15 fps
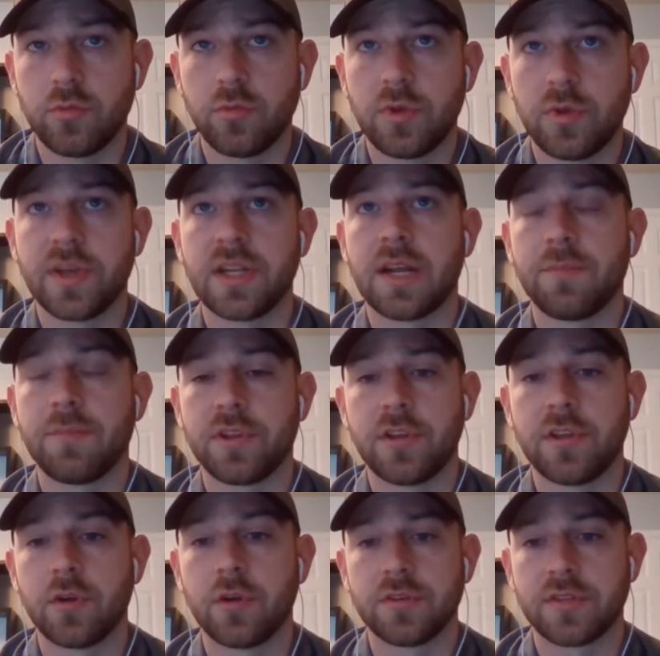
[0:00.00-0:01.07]
we might not bring
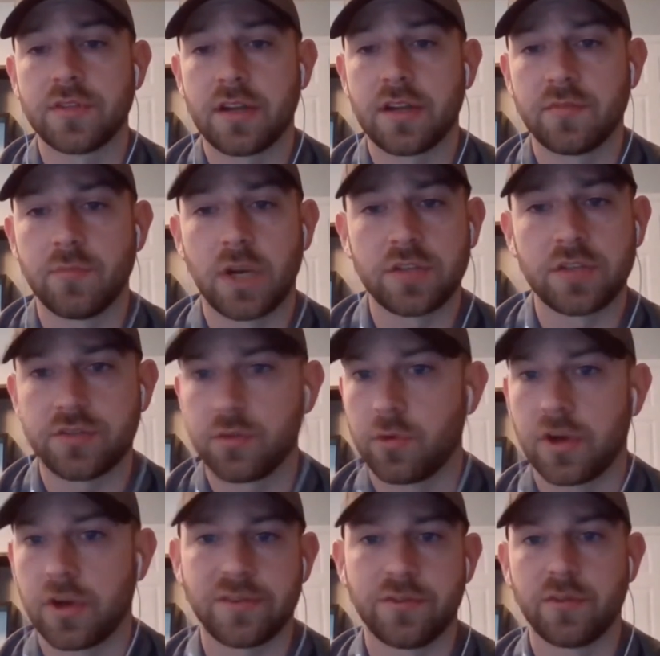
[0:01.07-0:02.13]
the owners on as much to
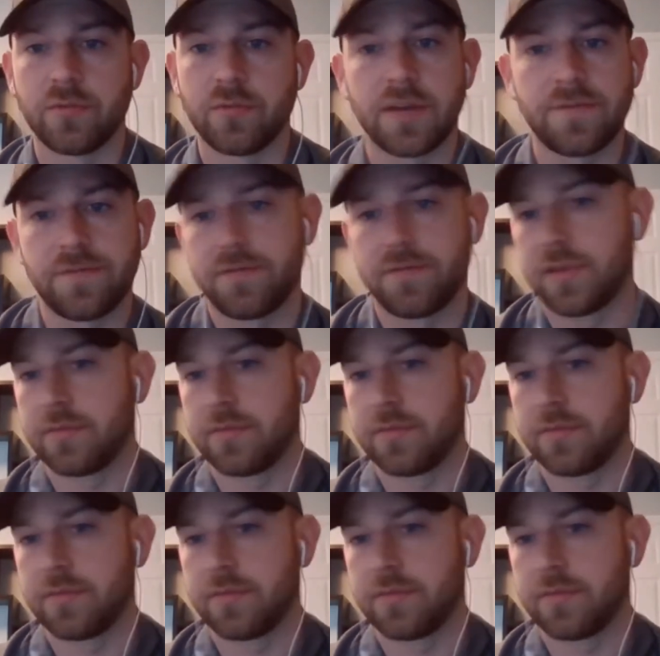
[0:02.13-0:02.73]
walk through the rough.